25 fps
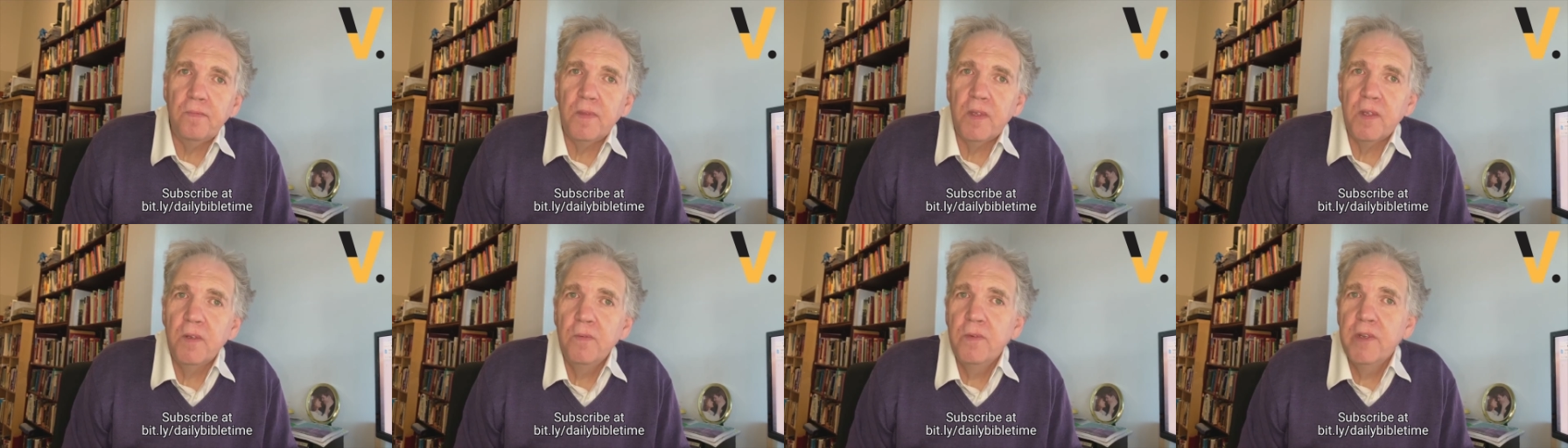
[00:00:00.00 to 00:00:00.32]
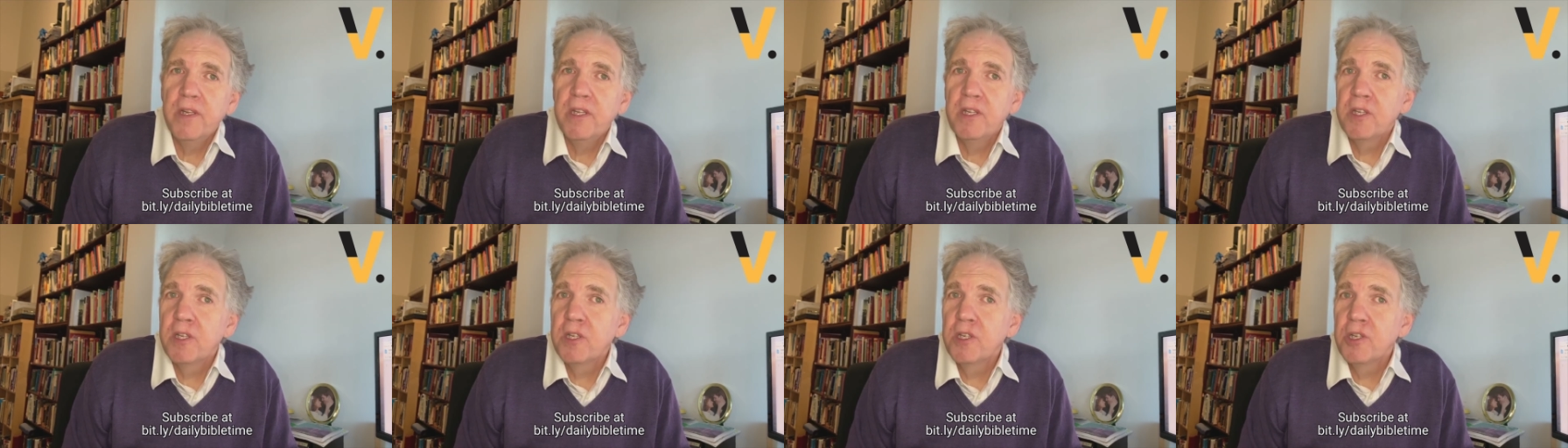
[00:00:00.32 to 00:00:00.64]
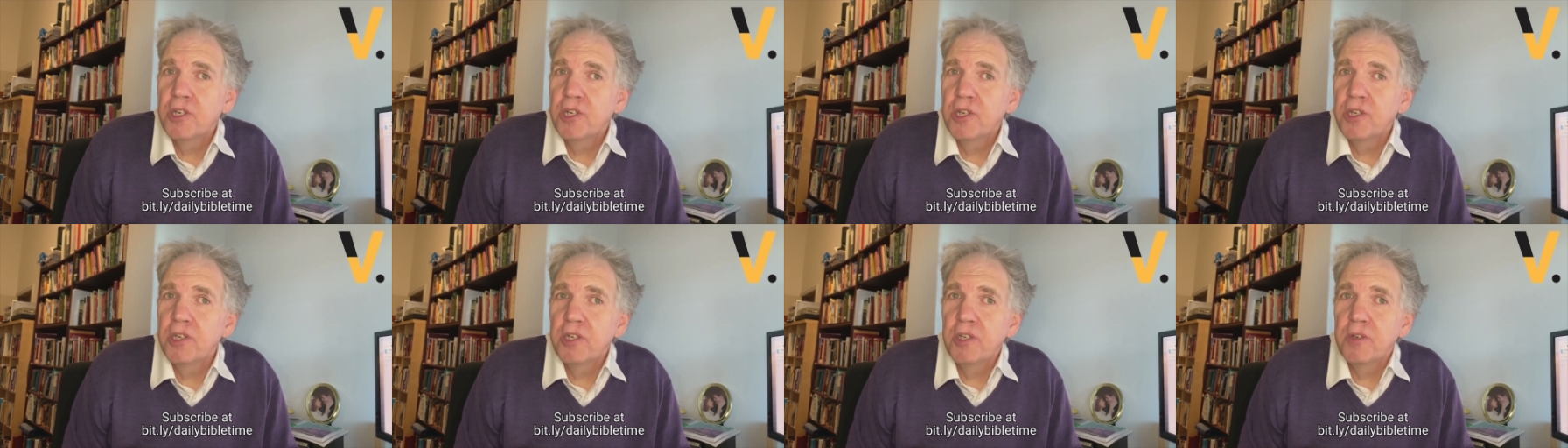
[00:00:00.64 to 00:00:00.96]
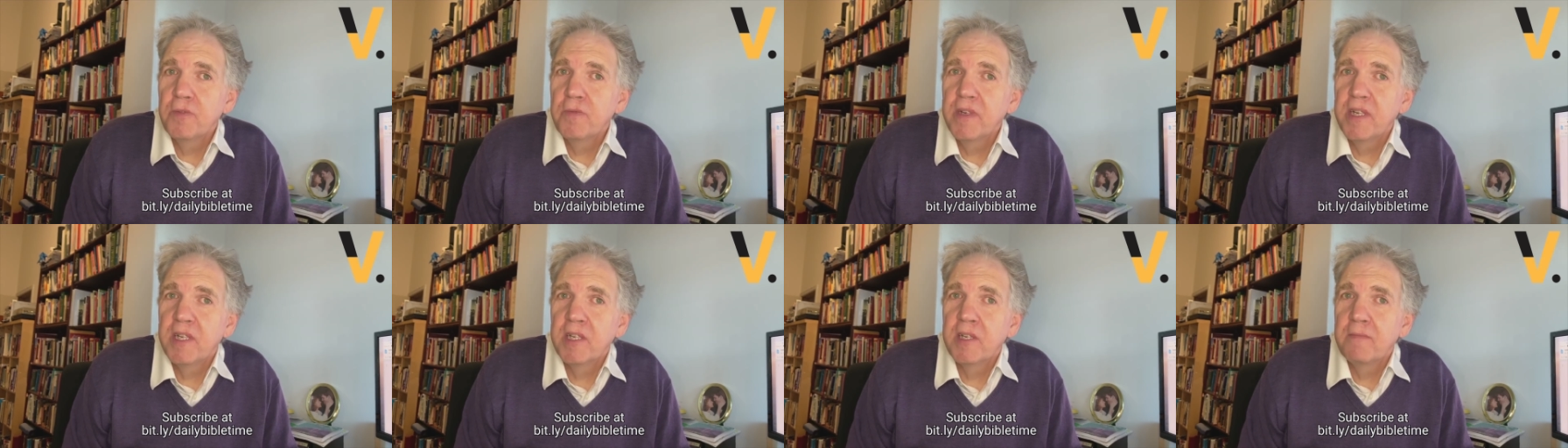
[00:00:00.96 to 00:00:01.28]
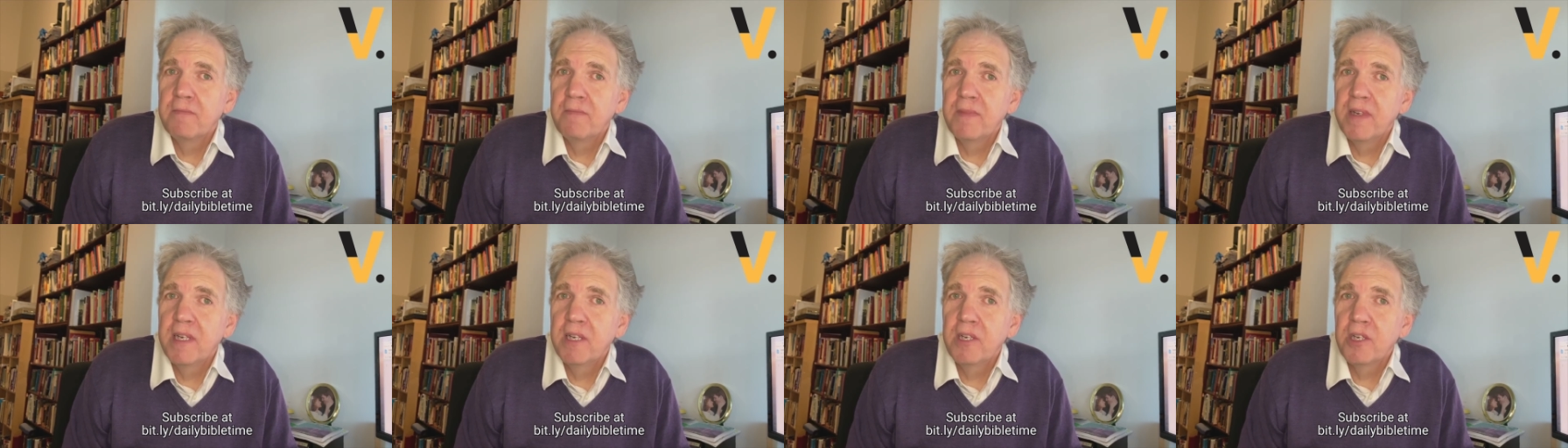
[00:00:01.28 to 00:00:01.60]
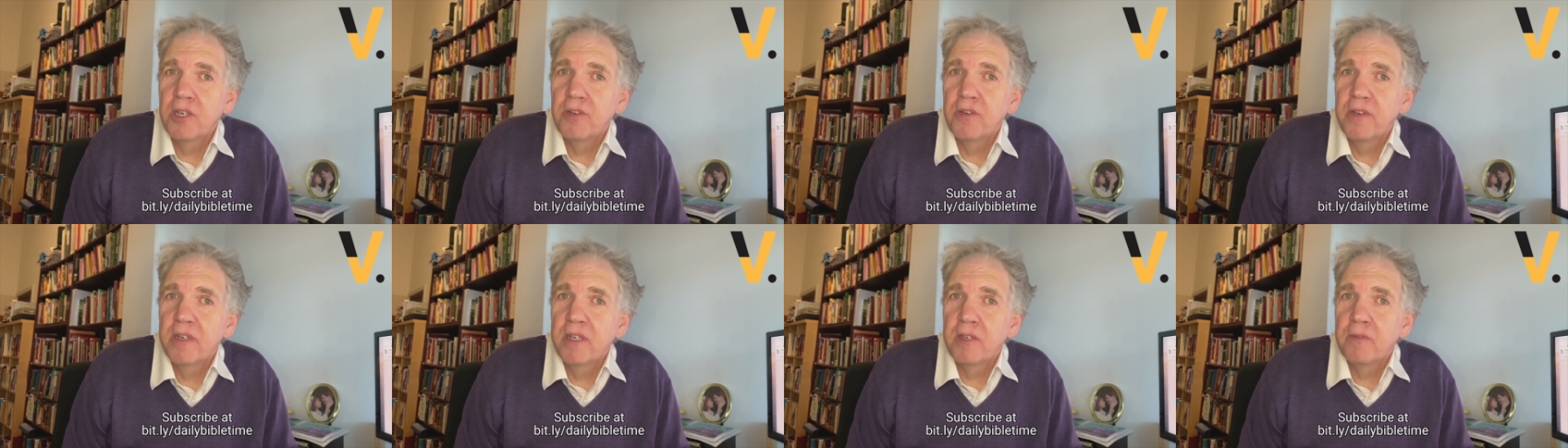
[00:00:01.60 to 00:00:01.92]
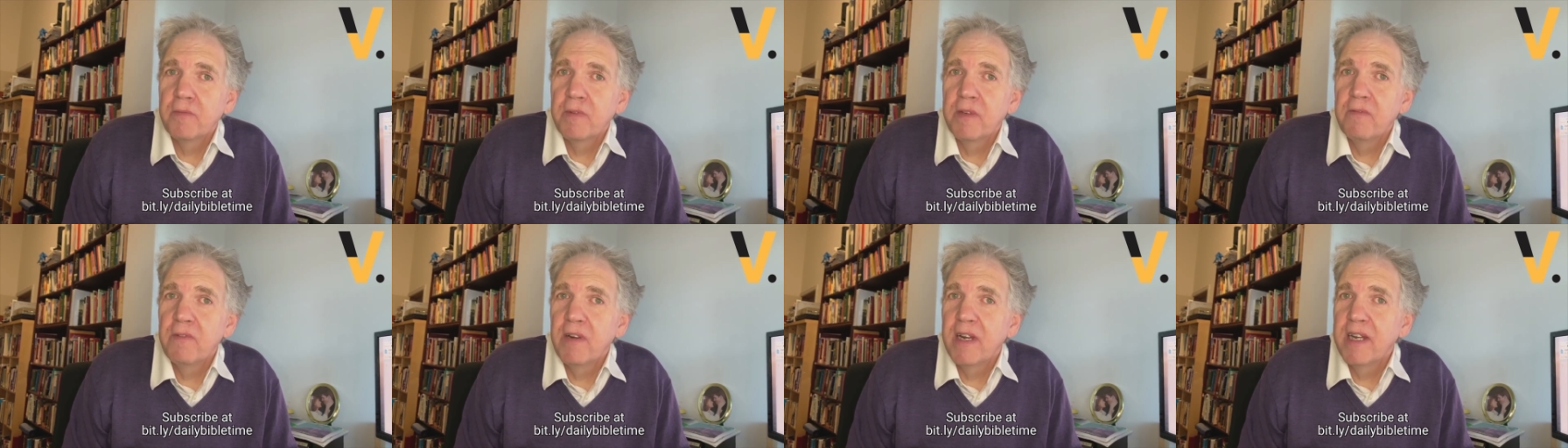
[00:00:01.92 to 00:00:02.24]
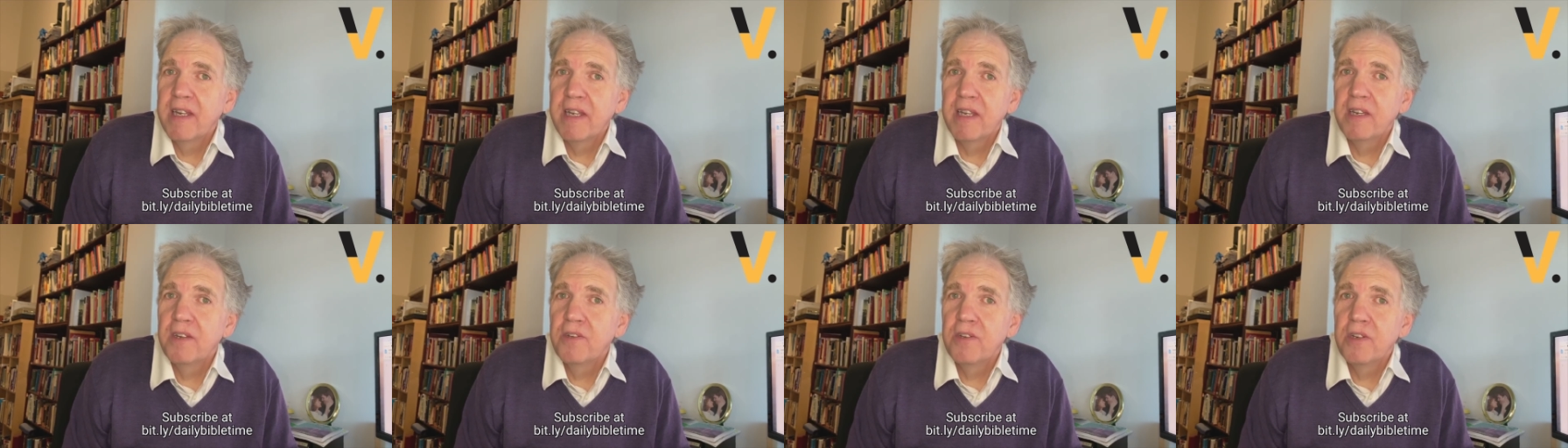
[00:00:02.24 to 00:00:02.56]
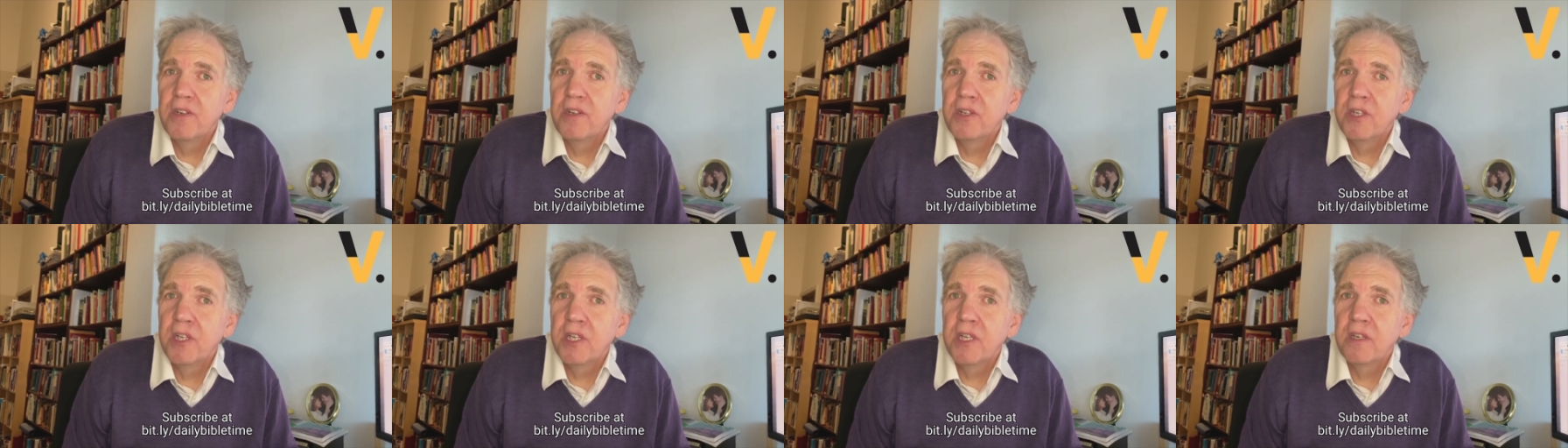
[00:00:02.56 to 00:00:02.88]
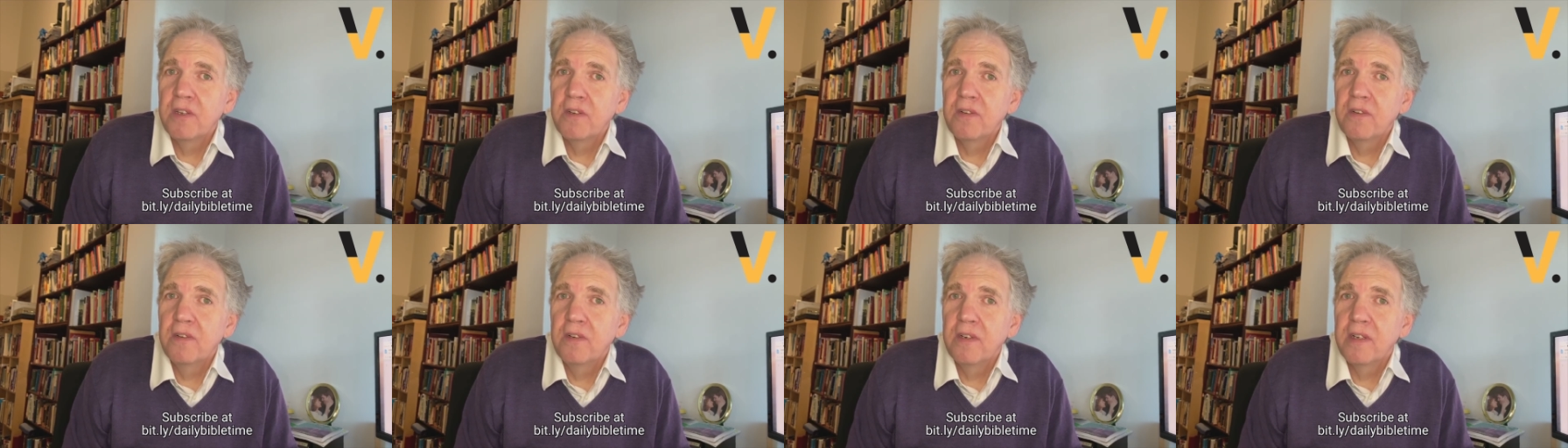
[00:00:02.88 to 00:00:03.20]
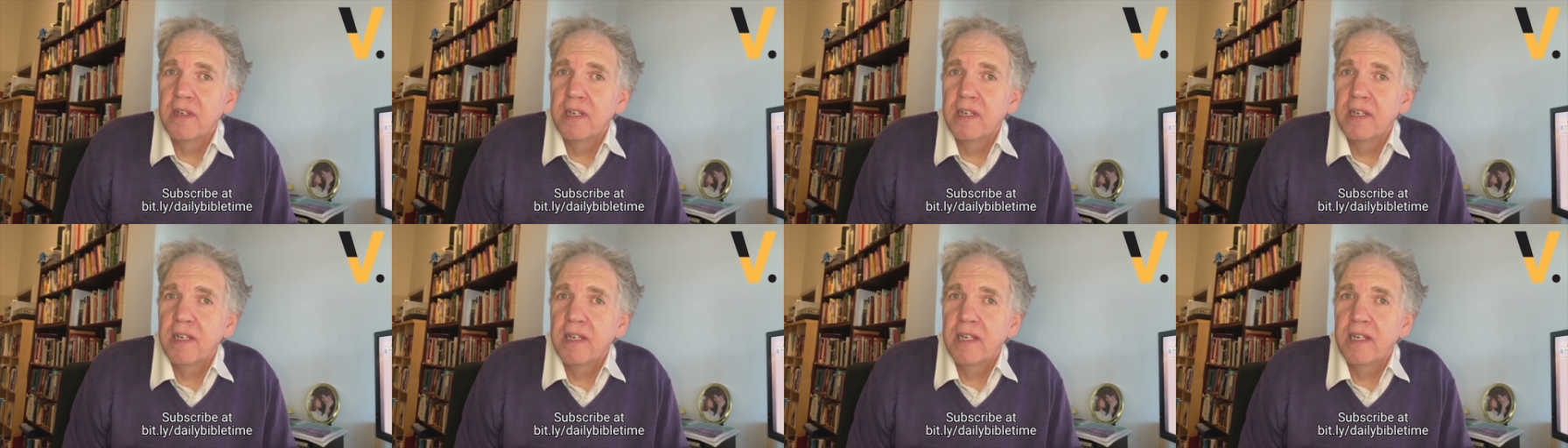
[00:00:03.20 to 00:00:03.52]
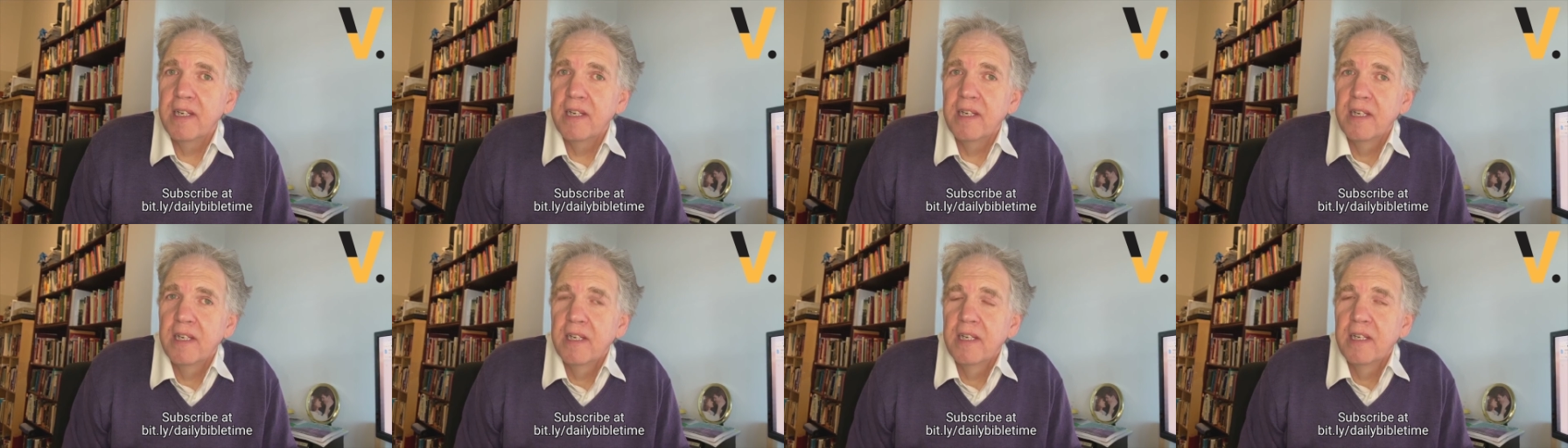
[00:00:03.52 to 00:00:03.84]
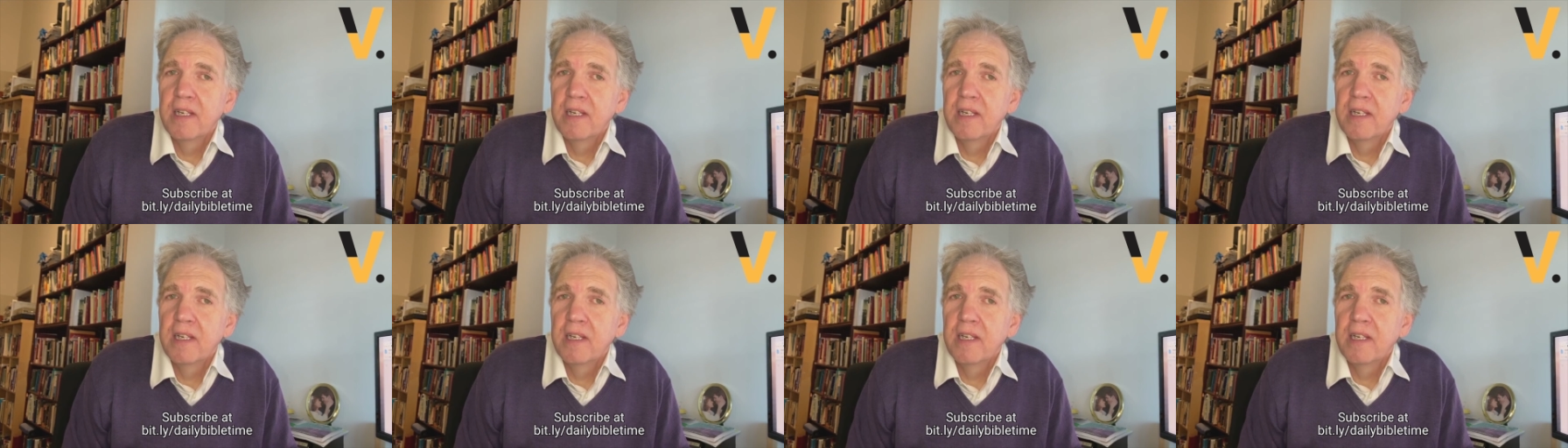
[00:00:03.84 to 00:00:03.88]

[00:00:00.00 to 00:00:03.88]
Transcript: we as a church, we as a ministry, as we run Introducing God in our